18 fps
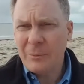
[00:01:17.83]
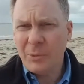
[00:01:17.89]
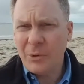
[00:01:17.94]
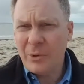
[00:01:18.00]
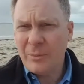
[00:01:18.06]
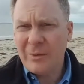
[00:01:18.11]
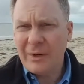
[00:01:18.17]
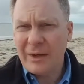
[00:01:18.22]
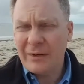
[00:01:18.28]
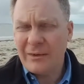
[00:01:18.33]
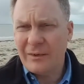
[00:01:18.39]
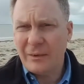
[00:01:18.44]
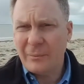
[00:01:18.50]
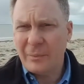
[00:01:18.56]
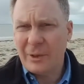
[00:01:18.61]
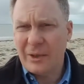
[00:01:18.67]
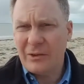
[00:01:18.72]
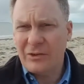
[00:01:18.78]
and brought him down
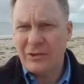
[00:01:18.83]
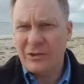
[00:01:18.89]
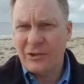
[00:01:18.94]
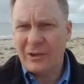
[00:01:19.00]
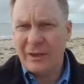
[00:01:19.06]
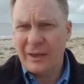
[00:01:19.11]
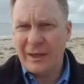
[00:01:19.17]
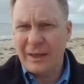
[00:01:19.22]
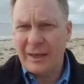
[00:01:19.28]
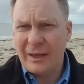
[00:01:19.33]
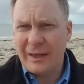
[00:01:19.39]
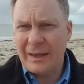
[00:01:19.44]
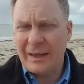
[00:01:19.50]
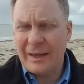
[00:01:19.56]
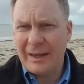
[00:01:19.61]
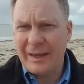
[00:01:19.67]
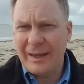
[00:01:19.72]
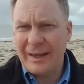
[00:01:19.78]
to the beach,
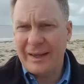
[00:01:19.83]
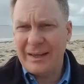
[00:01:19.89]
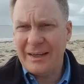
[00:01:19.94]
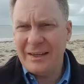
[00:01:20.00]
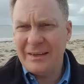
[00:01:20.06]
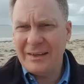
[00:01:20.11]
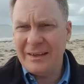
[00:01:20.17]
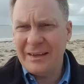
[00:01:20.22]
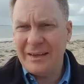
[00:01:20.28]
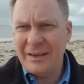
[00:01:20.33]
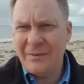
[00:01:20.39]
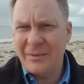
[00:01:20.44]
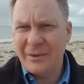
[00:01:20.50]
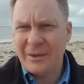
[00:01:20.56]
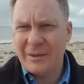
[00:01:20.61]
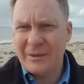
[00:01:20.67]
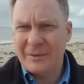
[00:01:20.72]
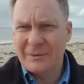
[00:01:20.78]
and he didn't
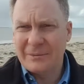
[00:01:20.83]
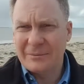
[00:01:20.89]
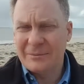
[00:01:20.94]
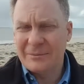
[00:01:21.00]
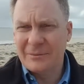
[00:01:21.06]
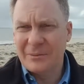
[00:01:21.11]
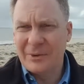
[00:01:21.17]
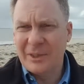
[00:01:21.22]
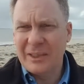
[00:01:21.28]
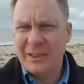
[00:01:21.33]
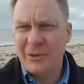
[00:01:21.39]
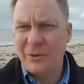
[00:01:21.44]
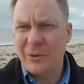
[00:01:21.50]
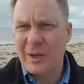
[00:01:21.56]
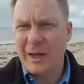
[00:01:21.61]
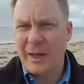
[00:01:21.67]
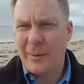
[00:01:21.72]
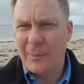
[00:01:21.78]
even really
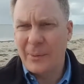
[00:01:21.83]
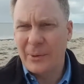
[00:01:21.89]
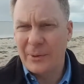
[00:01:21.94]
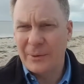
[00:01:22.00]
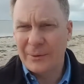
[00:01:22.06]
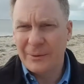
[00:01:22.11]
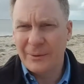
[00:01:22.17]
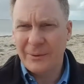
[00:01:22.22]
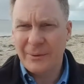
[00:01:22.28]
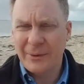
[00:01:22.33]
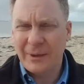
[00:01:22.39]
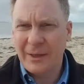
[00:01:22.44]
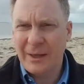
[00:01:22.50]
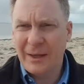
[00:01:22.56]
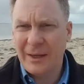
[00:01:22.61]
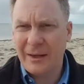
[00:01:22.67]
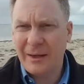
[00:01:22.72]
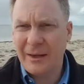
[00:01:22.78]
look up.
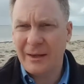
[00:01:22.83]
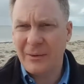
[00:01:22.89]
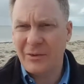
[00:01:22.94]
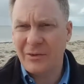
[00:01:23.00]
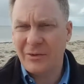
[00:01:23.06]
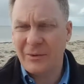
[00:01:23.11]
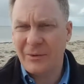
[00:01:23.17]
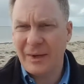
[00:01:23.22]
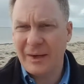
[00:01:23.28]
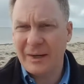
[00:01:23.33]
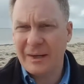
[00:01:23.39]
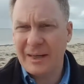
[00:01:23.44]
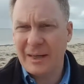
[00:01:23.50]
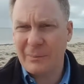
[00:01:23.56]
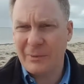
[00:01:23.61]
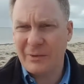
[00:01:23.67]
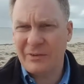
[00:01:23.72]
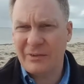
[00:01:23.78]
He sort of had a
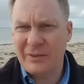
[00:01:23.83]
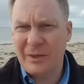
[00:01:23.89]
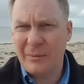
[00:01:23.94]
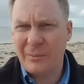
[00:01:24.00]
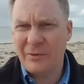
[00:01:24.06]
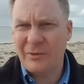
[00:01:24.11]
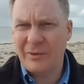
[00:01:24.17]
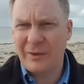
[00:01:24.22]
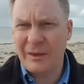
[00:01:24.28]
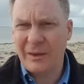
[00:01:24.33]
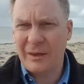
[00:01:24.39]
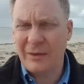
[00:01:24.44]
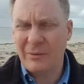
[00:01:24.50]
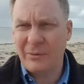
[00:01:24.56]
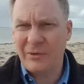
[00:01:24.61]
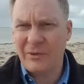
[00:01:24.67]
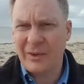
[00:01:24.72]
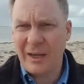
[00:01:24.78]
couple of skips, and
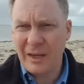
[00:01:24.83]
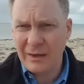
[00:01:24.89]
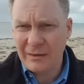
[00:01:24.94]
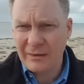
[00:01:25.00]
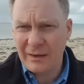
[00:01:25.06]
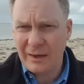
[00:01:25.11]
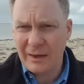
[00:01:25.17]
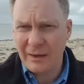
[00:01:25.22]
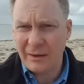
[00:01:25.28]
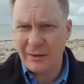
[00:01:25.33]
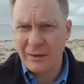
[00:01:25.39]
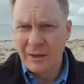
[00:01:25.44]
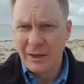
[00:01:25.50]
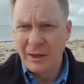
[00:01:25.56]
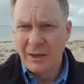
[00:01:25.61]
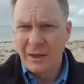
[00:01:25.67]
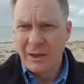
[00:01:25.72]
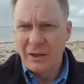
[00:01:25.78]
then it was head
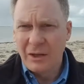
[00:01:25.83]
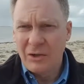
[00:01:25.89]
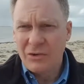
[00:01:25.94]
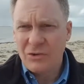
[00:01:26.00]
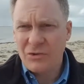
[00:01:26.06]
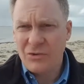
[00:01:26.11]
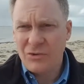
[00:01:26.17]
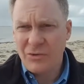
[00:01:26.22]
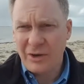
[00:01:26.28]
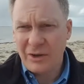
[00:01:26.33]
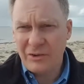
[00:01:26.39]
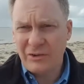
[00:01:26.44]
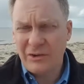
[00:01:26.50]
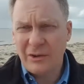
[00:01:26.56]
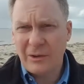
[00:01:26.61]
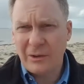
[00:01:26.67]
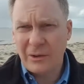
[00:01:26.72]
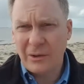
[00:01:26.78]
down,
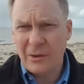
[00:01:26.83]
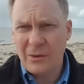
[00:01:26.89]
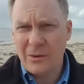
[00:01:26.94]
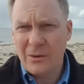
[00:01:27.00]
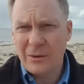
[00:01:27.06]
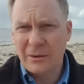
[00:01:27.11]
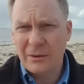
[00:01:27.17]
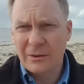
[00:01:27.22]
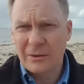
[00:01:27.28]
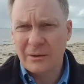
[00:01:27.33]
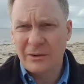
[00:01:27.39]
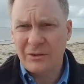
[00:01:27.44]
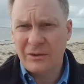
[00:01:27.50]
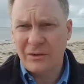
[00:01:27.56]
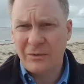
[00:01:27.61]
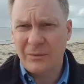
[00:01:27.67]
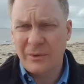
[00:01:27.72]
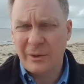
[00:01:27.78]
trudging along,
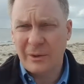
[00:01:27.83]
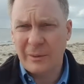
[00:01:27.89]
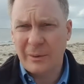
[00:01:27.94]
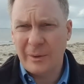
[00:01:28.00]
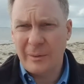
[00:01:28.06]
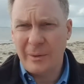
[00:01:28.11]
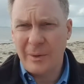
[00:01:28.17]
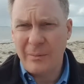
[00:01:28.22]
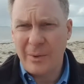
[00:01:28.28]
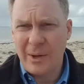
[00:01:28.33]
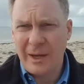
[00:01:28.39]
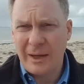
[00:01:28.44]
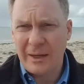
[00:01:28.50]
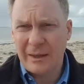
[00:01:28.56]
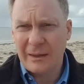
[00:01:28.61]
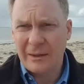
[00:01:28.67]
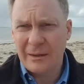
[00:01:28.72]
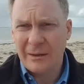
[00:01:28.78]
just following me
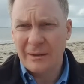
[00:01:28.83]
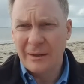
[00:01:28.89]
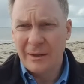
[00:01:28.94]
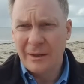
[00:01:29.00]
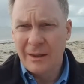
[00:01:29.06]
back.